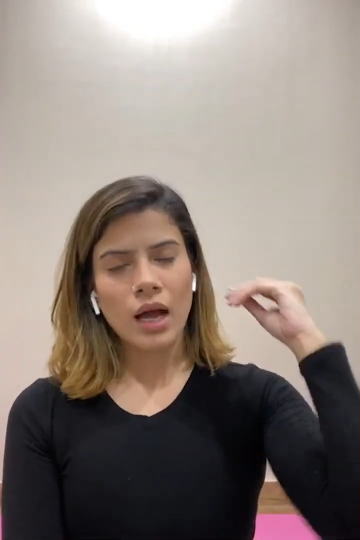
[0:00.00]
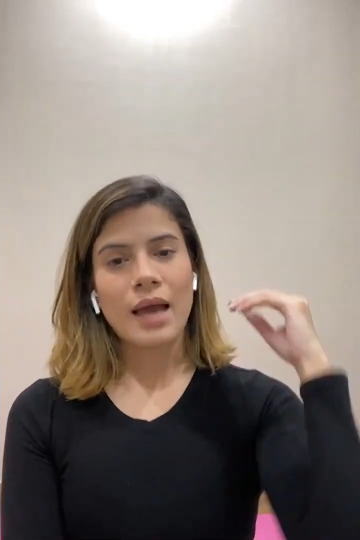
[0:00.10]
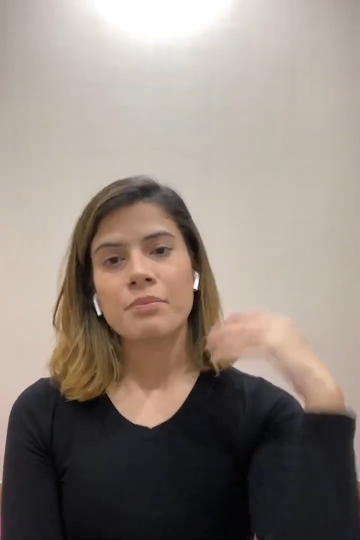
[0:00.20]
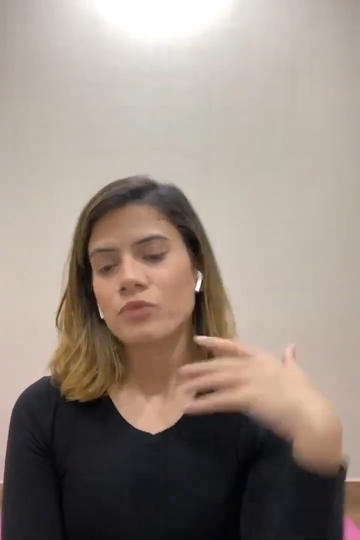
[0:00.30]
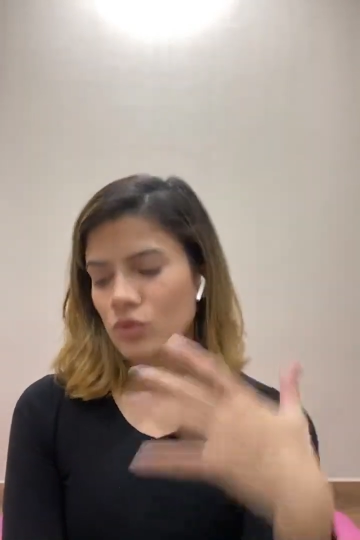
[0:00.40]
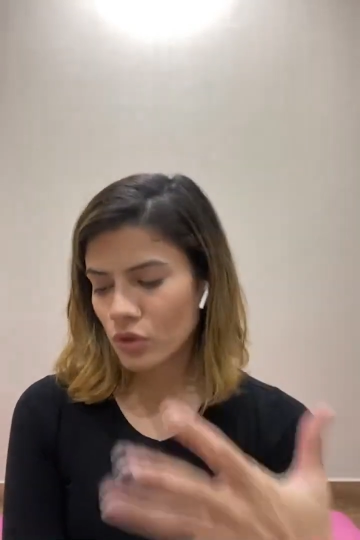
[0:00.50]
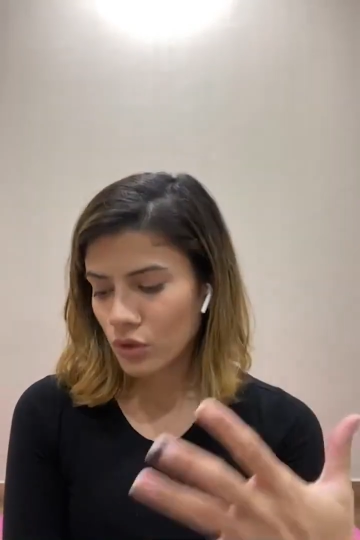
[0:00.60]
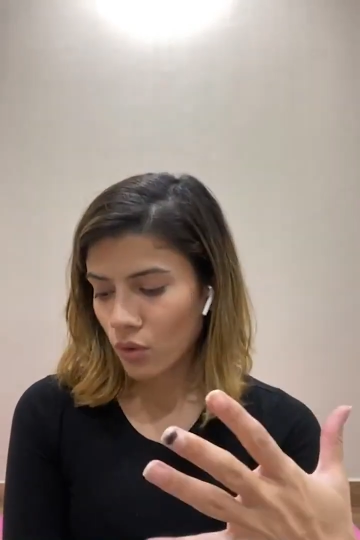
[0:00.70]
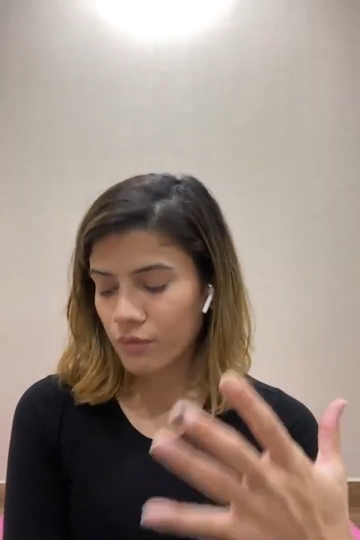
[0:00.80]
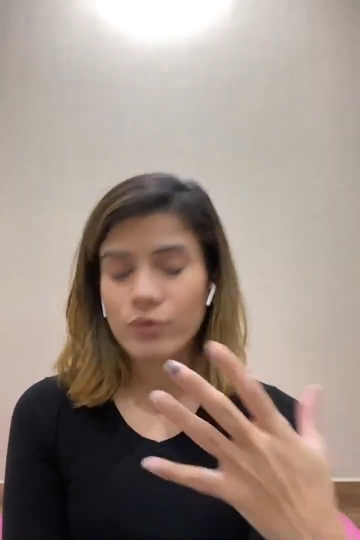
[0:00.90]
I'm going
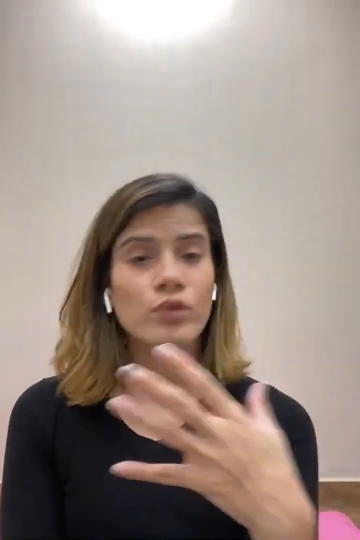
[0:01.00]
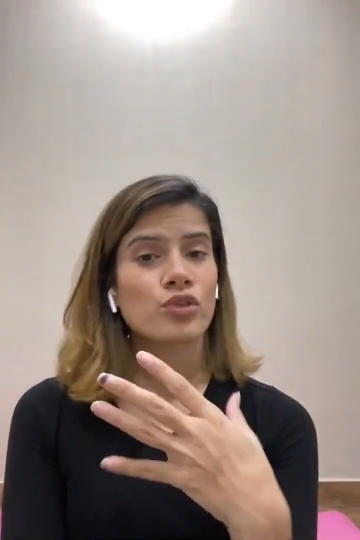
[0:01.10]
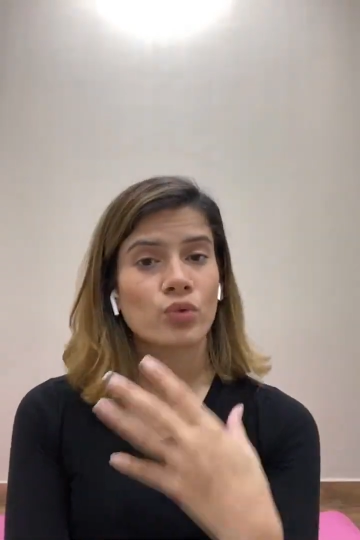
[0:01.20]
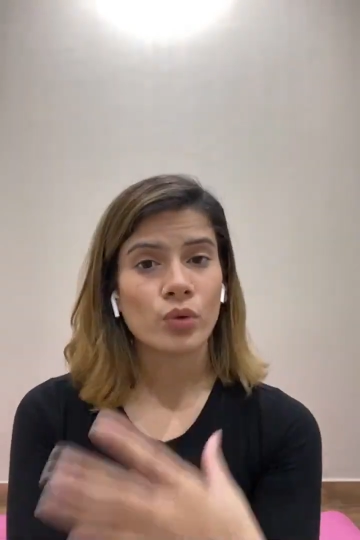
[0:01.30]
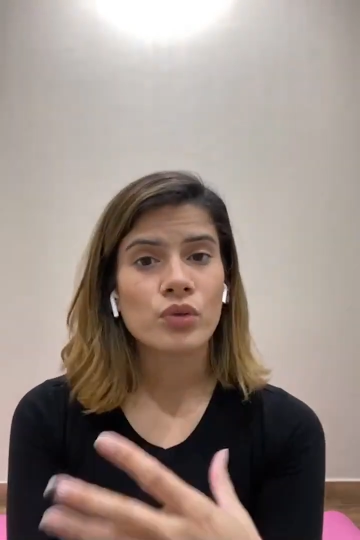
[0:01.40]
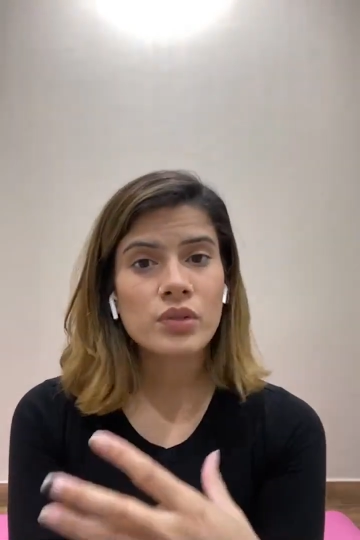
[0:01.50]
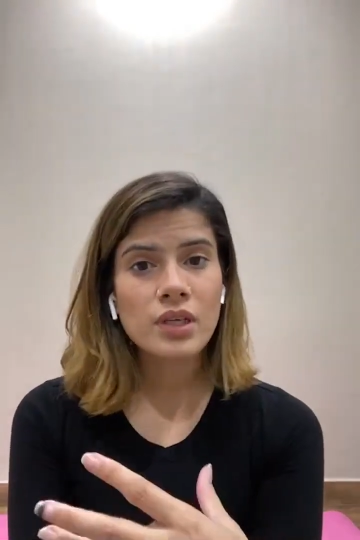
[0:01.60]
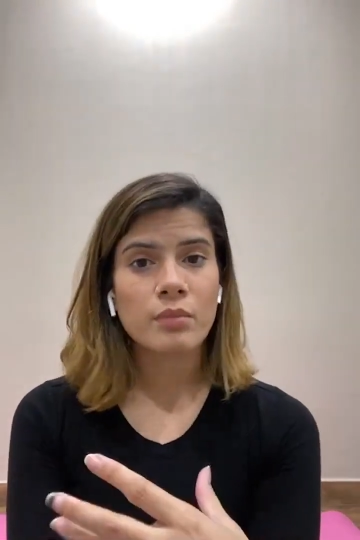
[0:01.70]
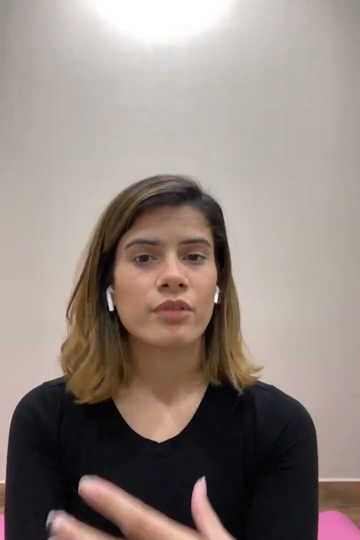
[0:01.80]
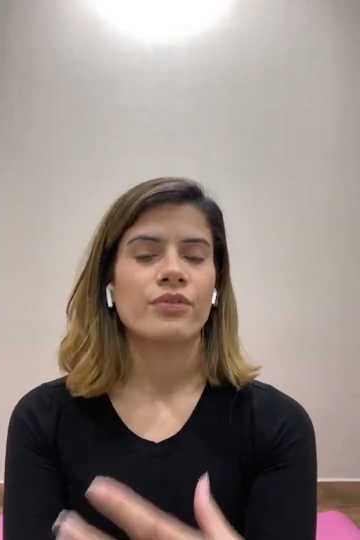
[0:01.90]
to of course show you
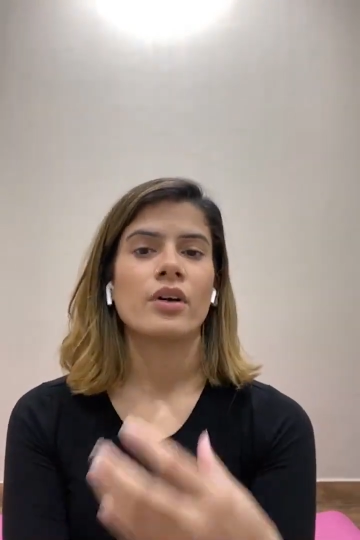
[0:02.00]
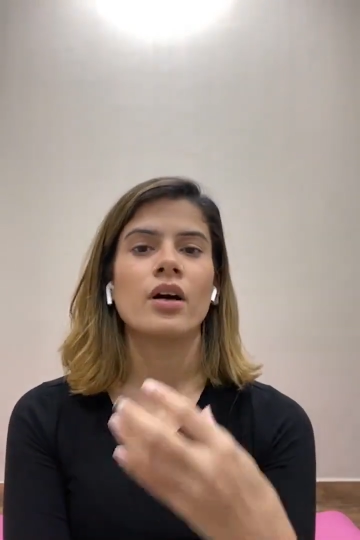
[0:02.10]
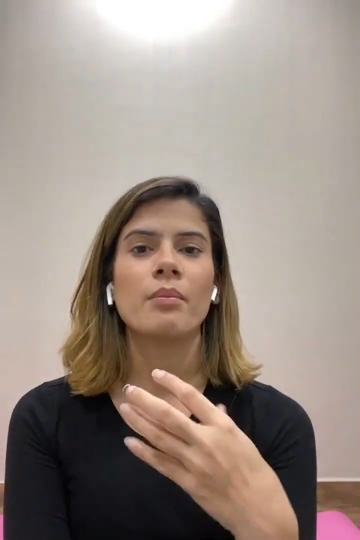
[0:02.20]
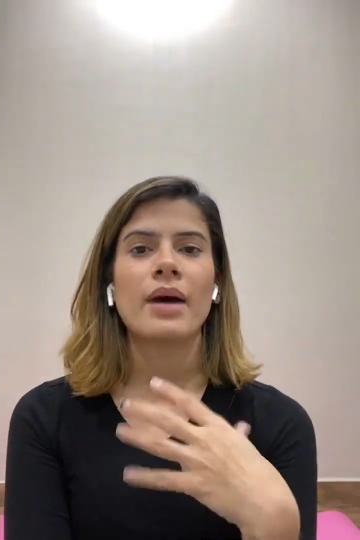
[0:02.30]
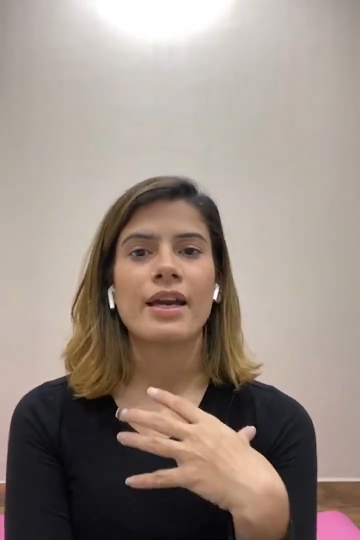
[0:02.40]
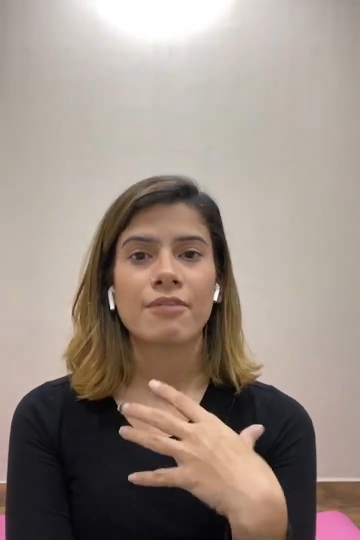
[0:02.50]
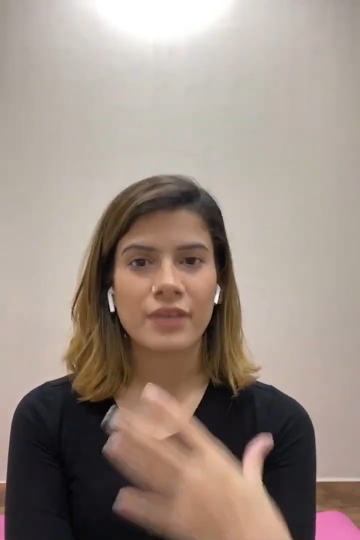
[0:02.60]
some of my